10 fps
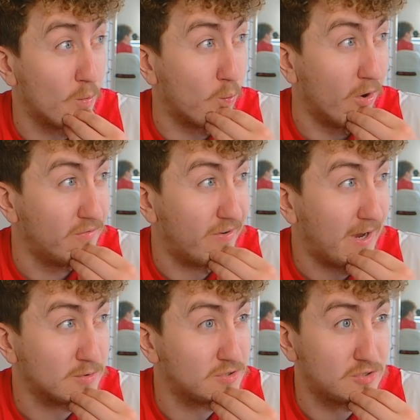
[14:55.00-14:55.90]

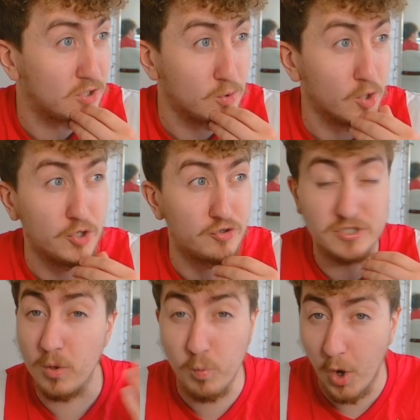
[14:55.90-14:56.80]
1,200
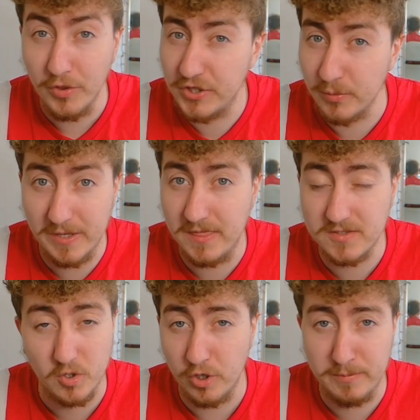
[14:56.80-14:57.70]
to 1 to win the
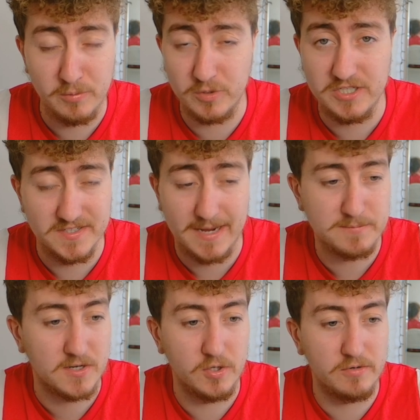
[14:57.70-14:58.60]
tournament, which is
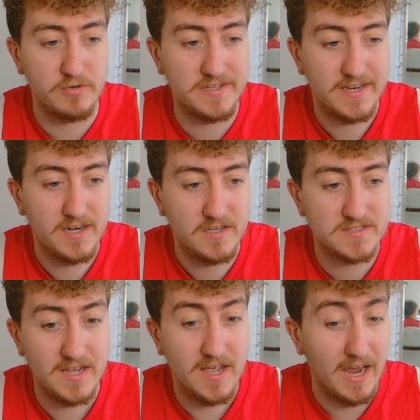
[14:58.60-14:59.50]
absolutely ridiculous.
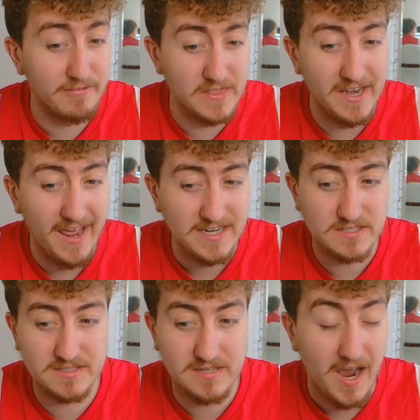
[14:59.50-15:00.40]
I think the
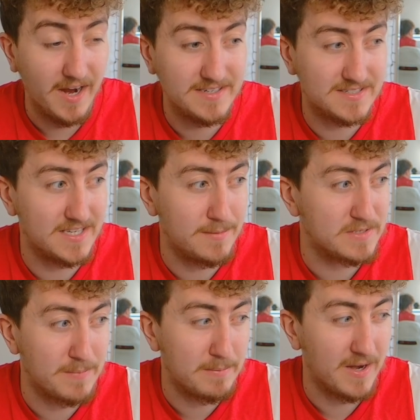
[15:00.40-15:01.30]
next highest team
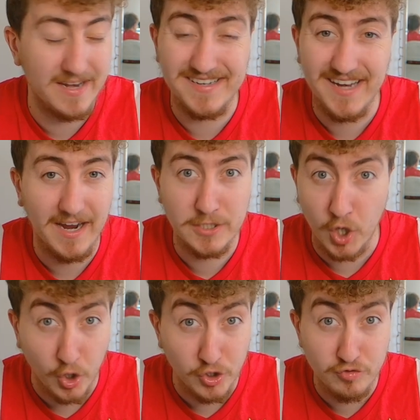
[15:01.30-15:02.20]
is maybe like
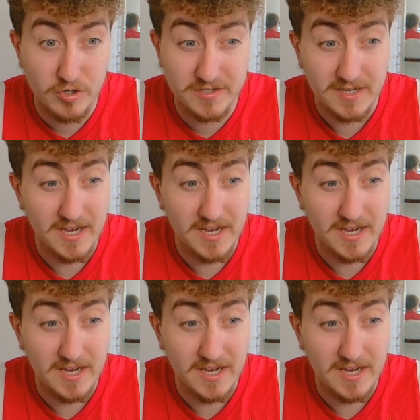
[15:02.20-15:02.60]
900.